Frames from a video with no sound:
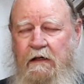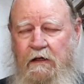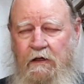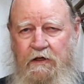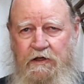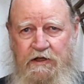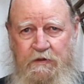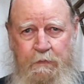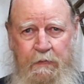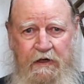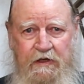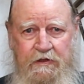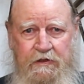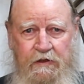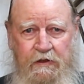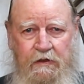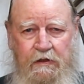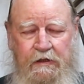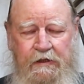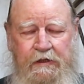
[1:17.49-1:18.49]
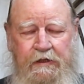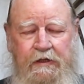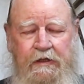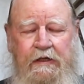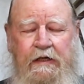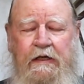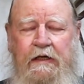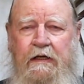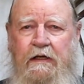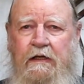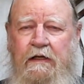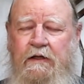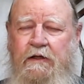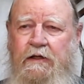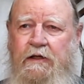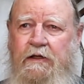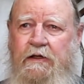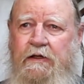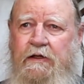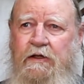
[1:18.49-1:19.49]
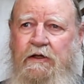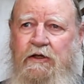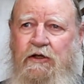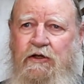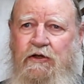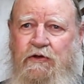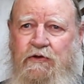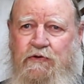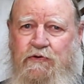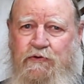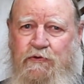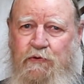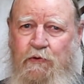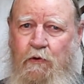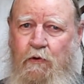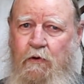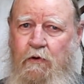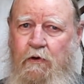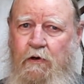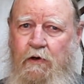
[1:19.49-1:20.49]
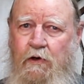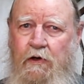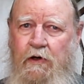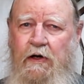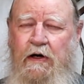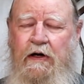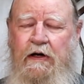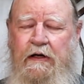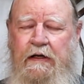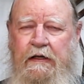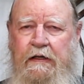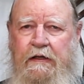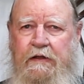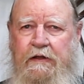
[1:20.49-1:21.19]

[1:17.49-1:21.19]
especially the drawer